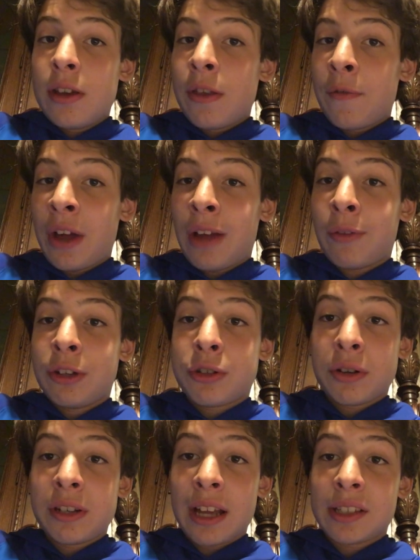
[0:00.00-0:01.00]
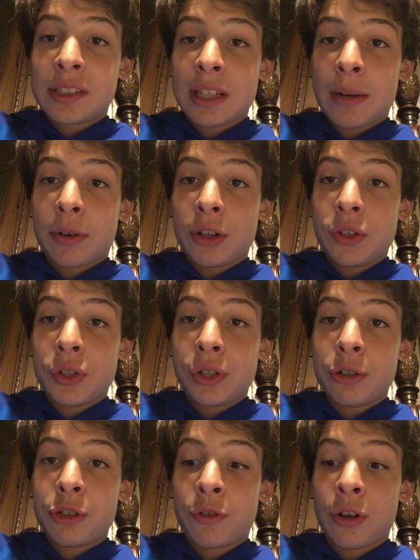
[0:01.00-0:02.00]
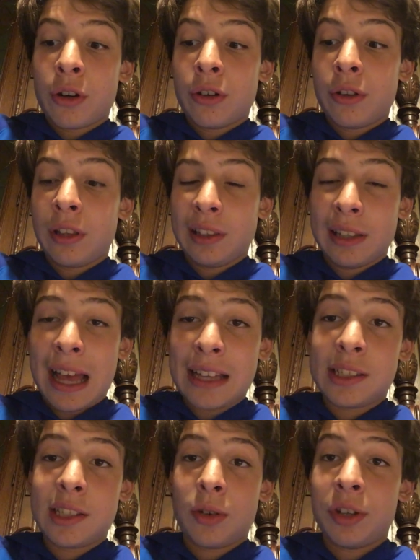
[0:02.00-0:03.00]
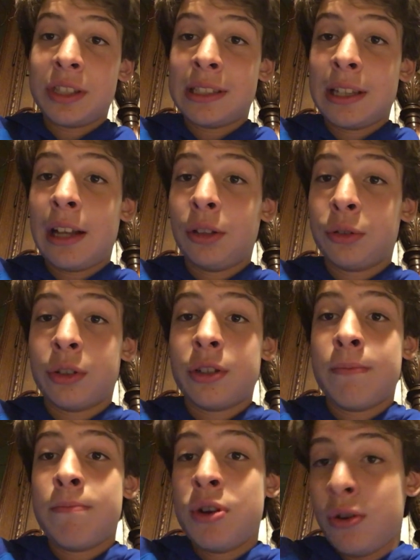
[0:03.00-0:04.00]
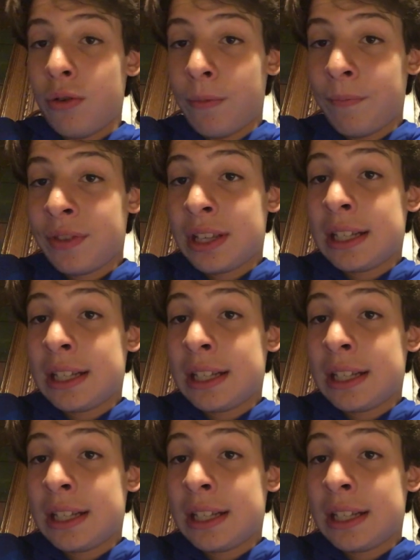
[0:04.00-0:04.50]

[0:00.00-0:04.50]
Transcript: 5 intro decks that were introduced for the last series, Eldritch Moon.